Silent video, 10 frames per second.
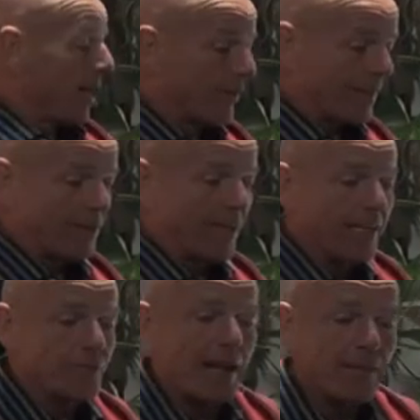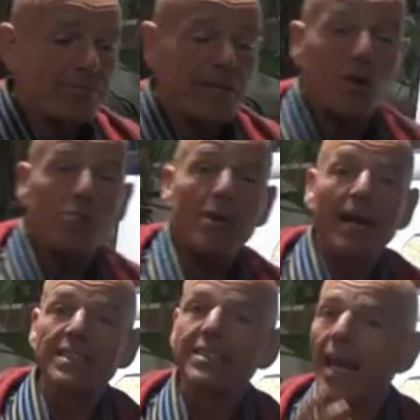quickly, I'll give you an update on
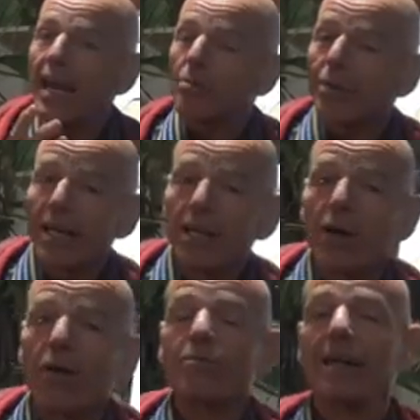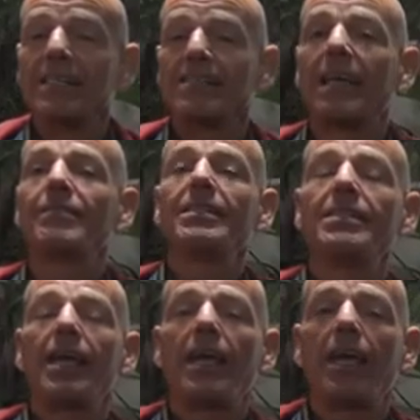my day one of my
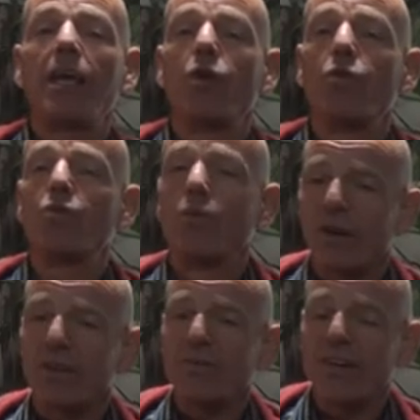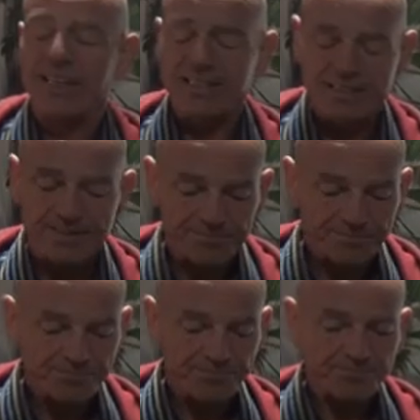7-day water fast.
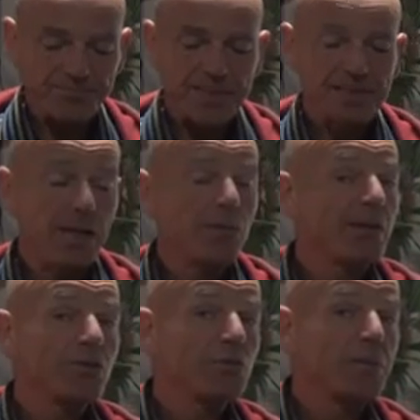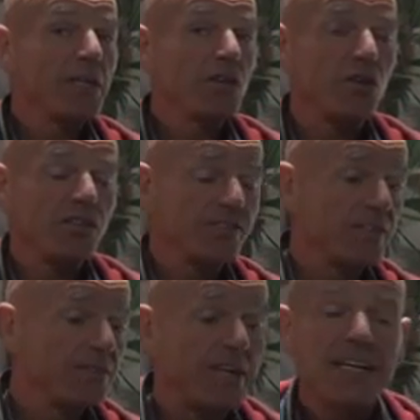Day one was pretty
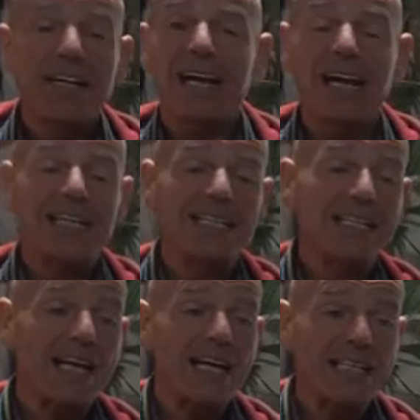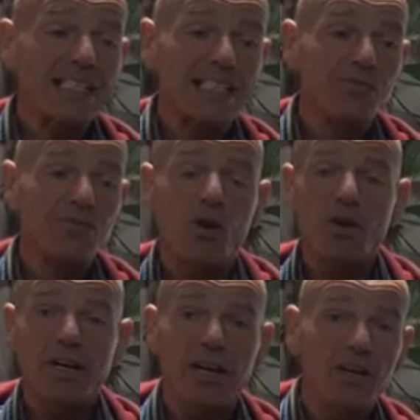awesome. I had a nice
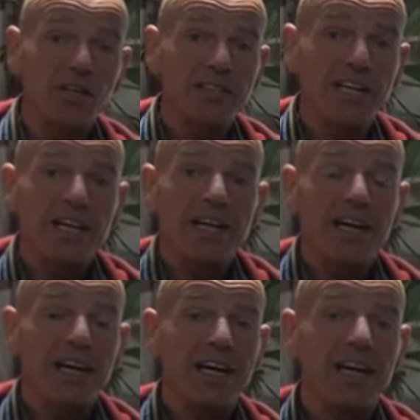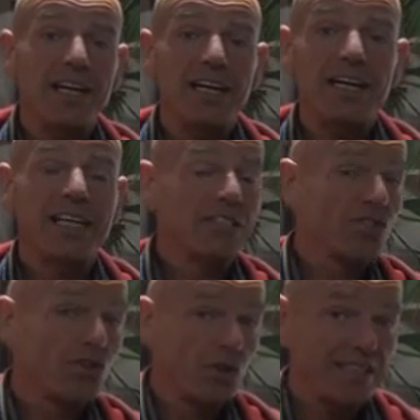workout, a
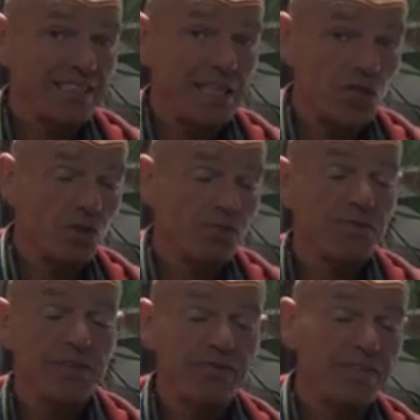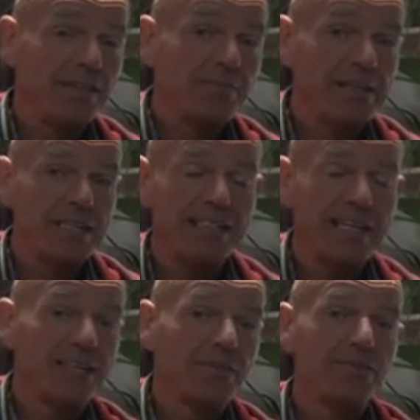sauna session of 15 minutes
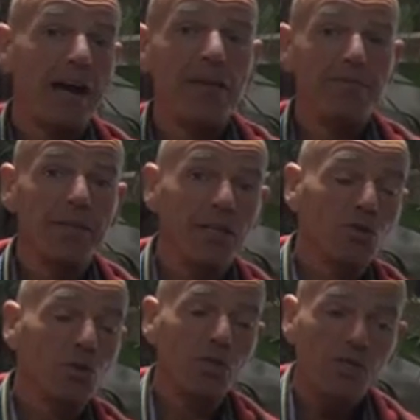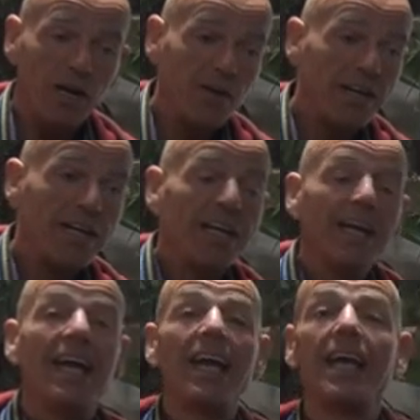and a 5-minute cold shower,
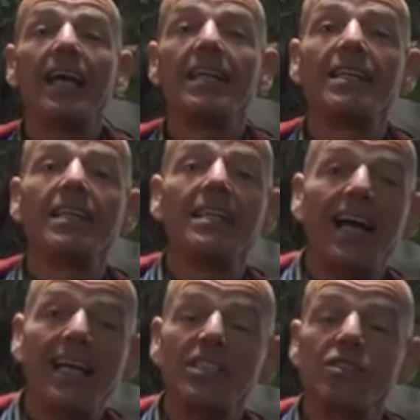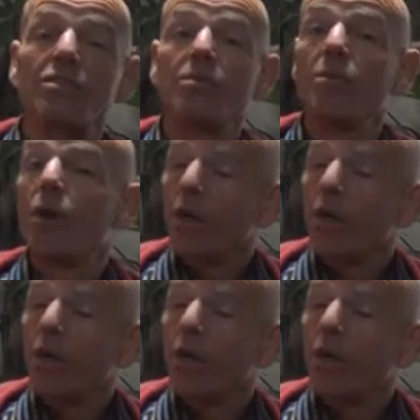and a nice